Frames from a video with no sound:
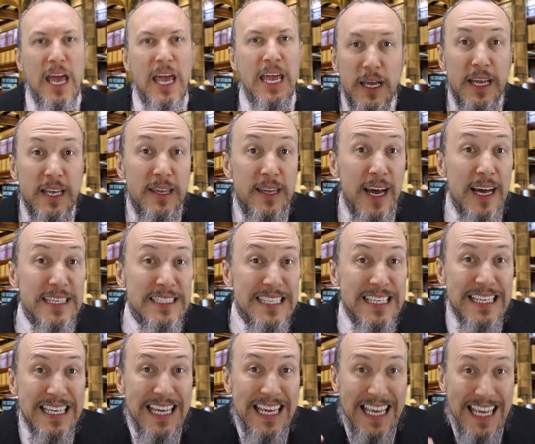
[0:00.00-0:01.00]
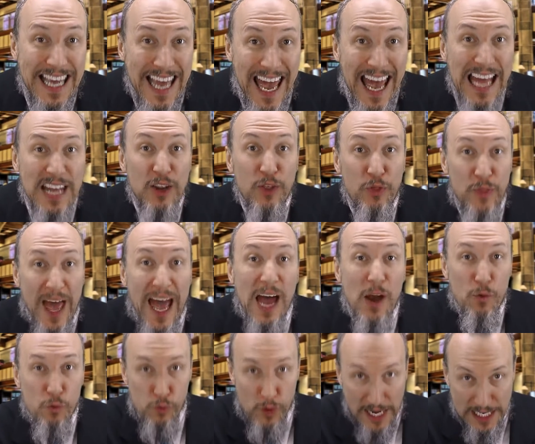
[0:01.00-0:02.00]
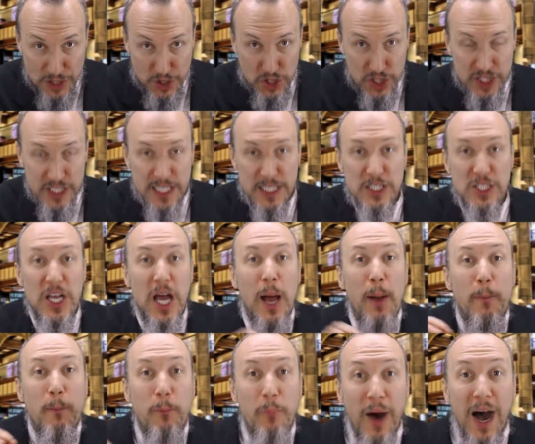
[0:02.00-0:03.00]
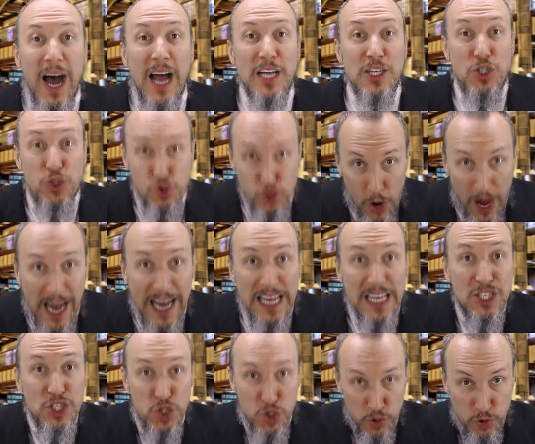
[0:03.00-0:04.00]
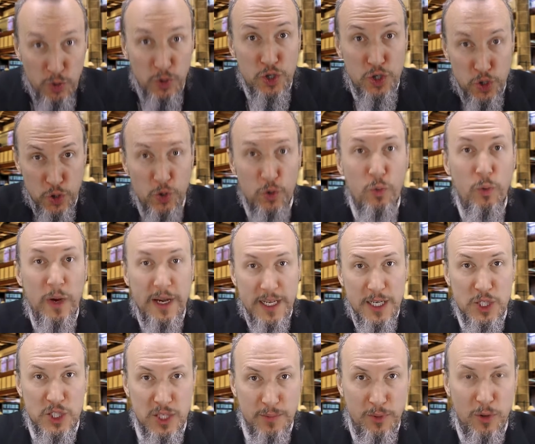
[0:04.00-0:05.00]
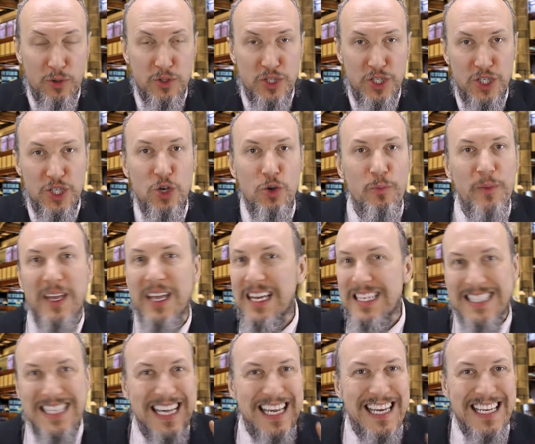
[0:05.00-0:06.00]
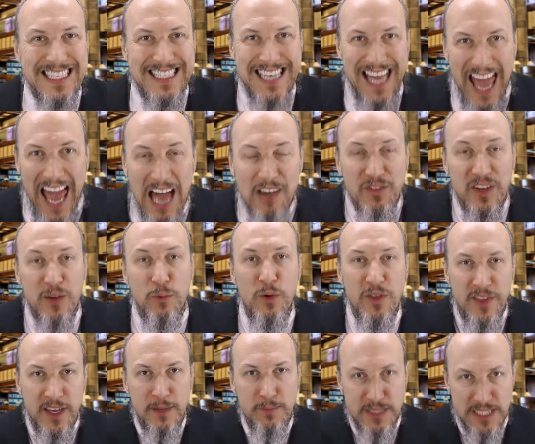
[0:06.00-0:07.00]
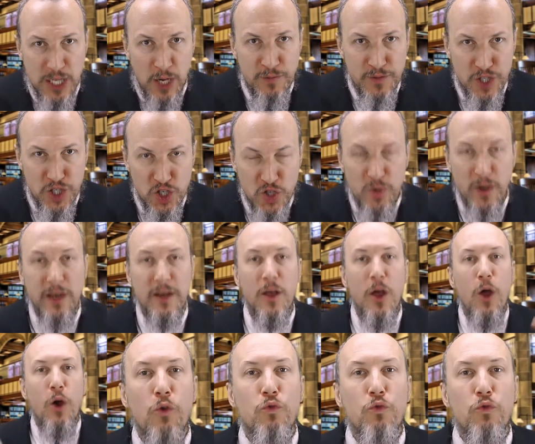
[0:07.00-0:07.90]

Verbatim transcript: He doesn't get that righteousness by trying to do what he's supposed to do because he doesn't have it within himself to do it.